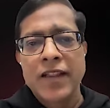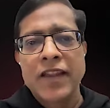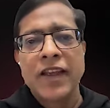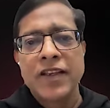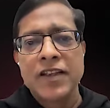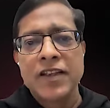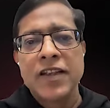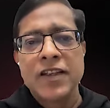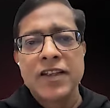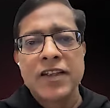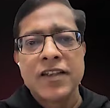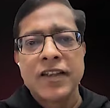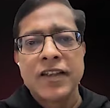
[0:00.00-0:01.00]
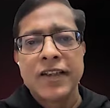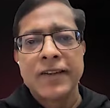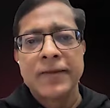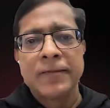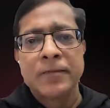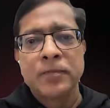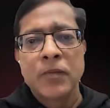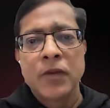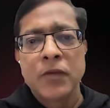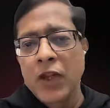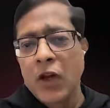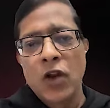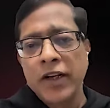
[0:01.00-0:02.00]
I think is
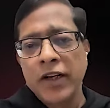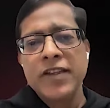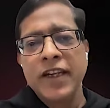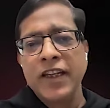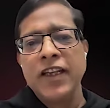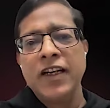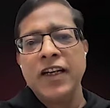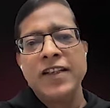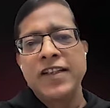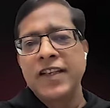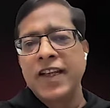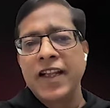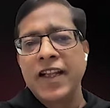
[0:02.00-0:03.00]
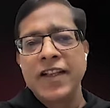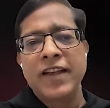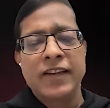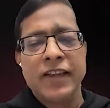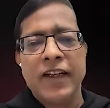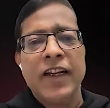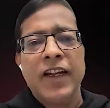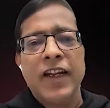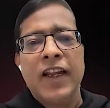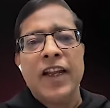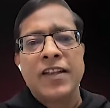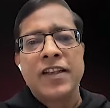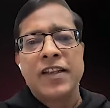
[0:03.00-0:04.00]
we are already seeing the early signs that
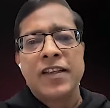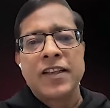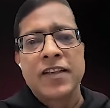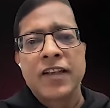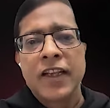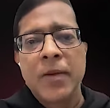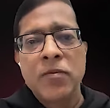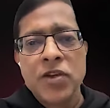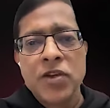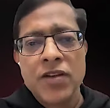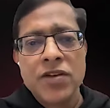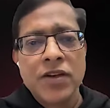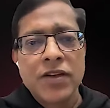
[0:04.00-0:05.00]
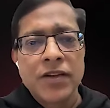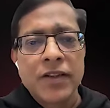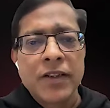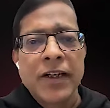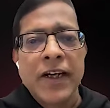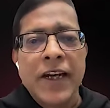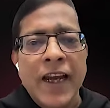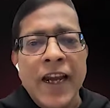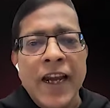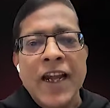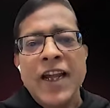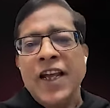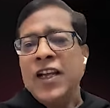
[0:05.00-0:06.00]
it's a game changer.
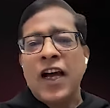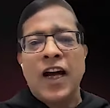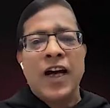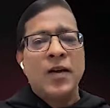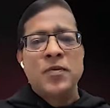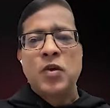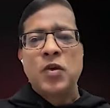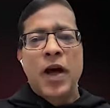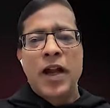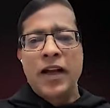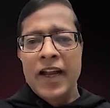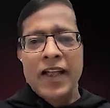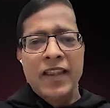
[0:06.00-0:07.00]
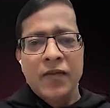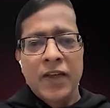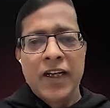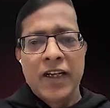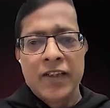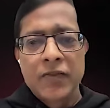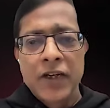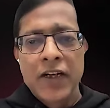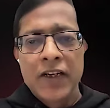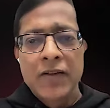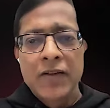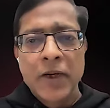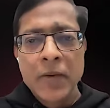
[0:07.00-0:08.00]
So Martin, I think we
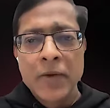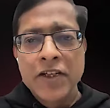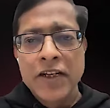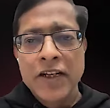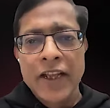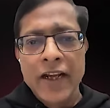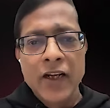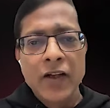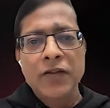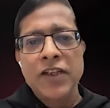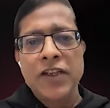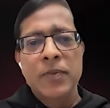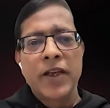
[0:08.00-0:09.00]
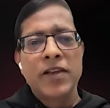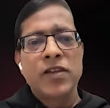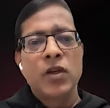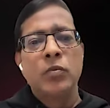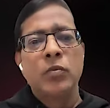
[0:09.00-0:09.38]
are pretty much at the end of this space.